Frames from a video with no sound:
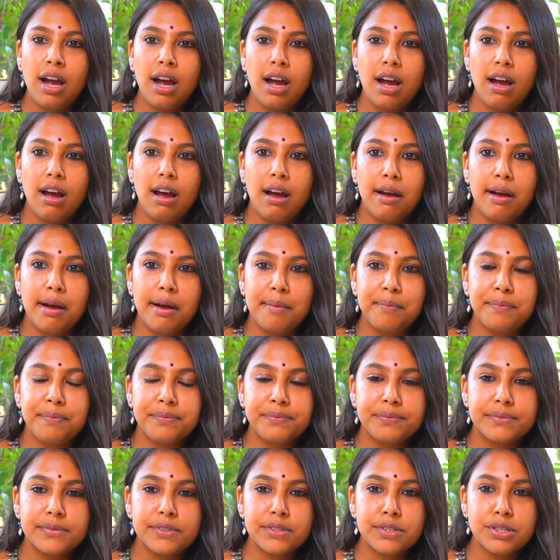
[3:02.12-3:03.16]

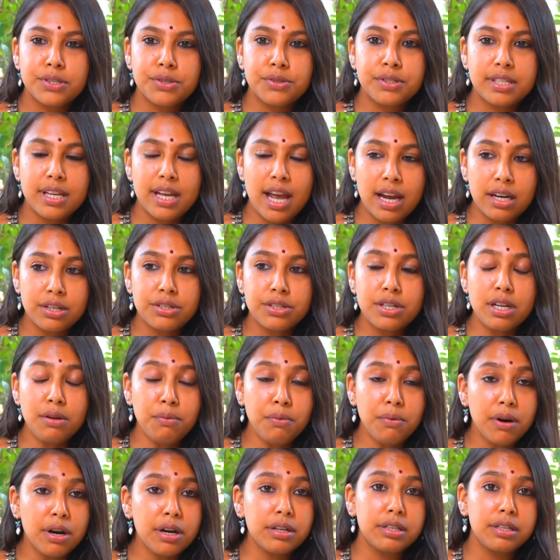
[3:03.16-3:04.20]
So it's actually
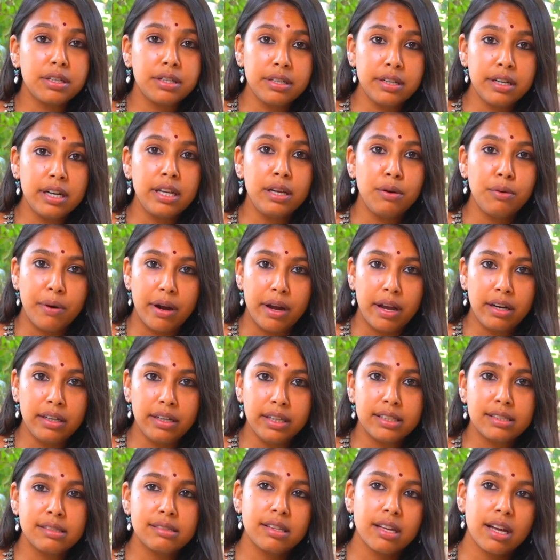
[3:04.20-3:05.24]
worked really well.
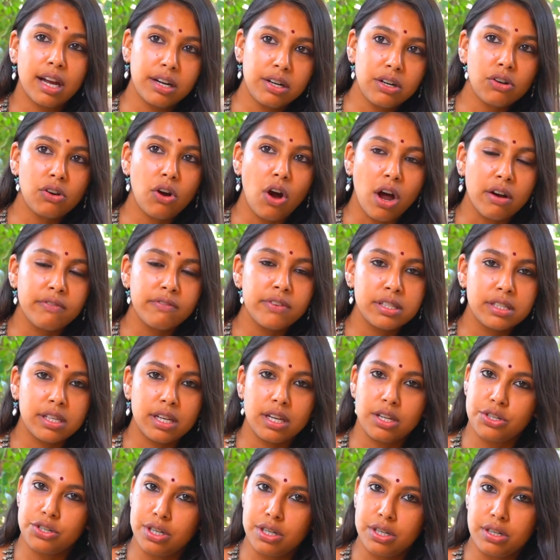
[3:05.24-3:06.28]
It started a
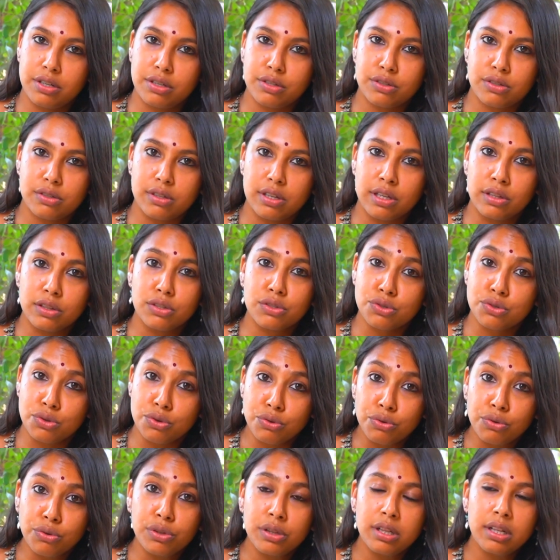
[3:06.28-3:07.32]
conversation in the
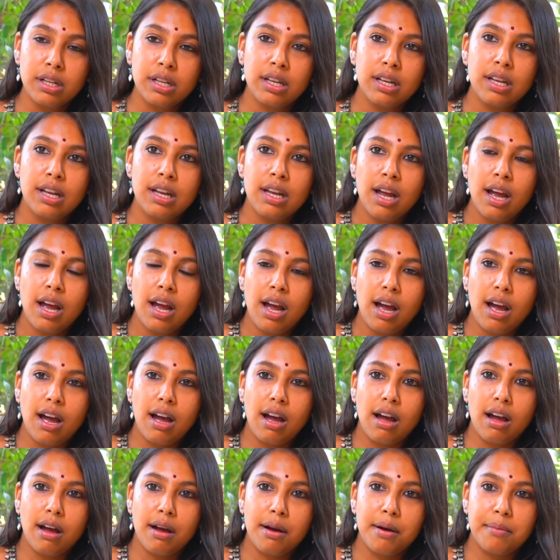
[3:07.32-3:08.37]
school
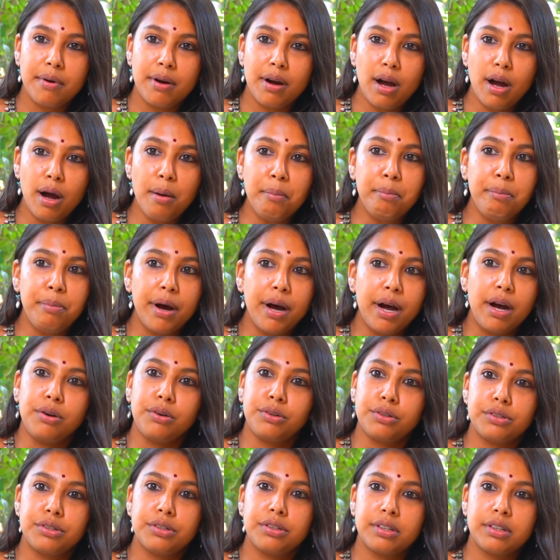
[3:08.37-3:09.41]

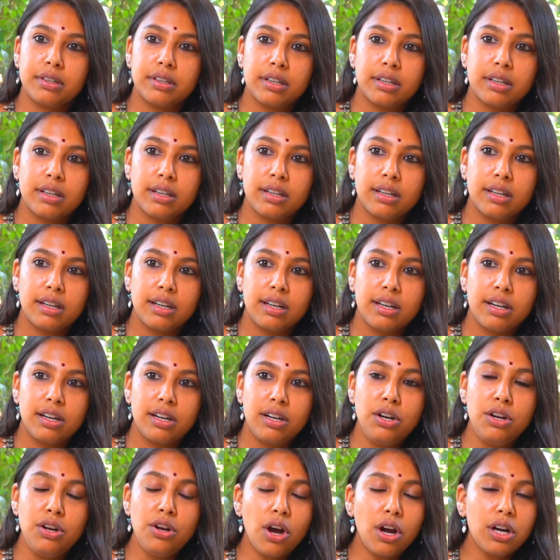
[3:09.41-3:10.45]
about
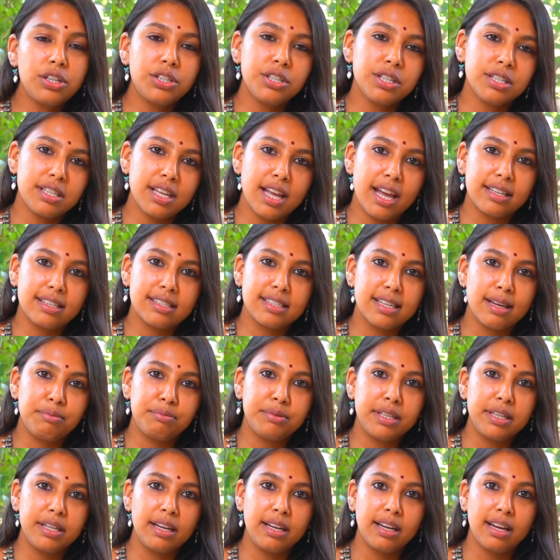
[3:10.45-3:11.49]
not just
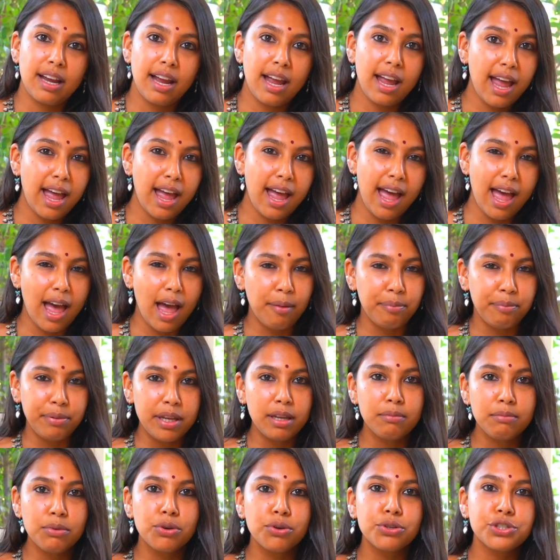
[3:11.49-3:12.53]
accepting happy
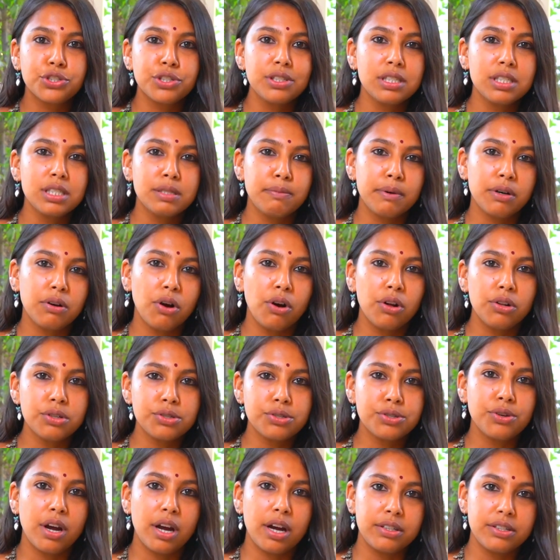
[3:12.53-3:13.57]
emotions, but
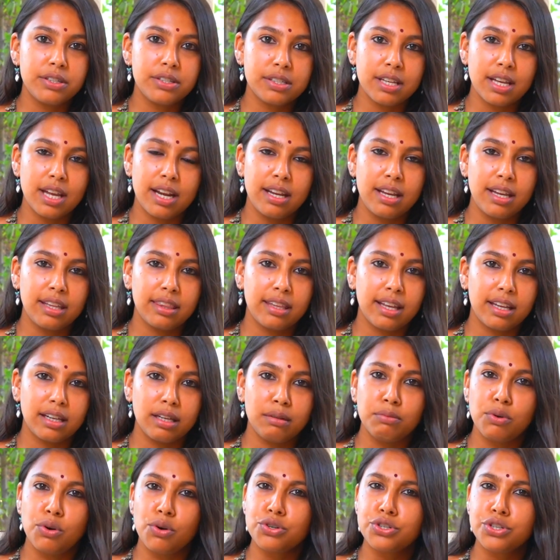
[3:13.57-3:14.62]
also understanding that
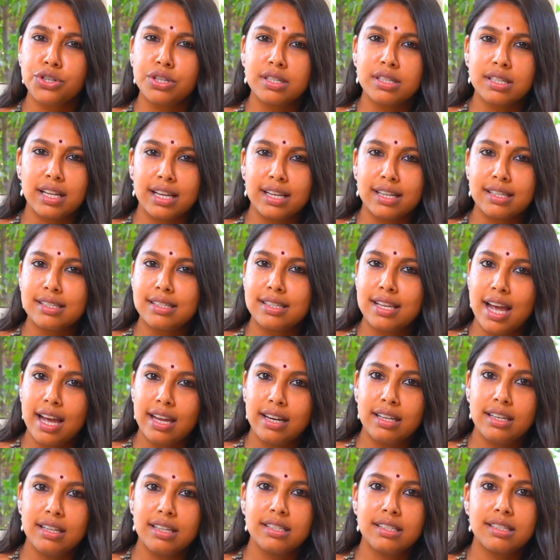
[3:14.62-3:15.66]
emotions like
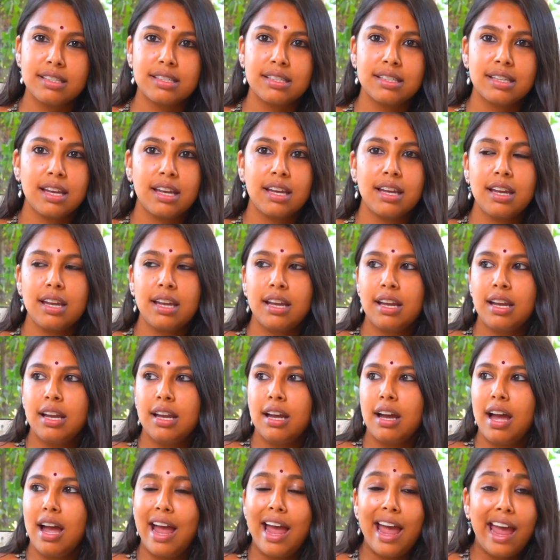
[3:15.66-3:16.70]
sadness,
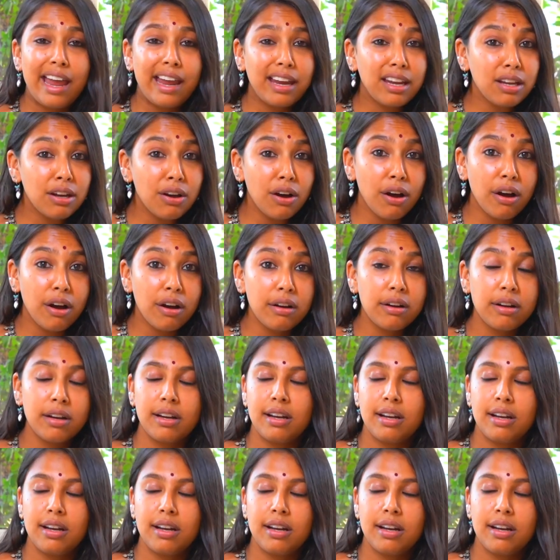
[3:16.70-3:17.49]
anger,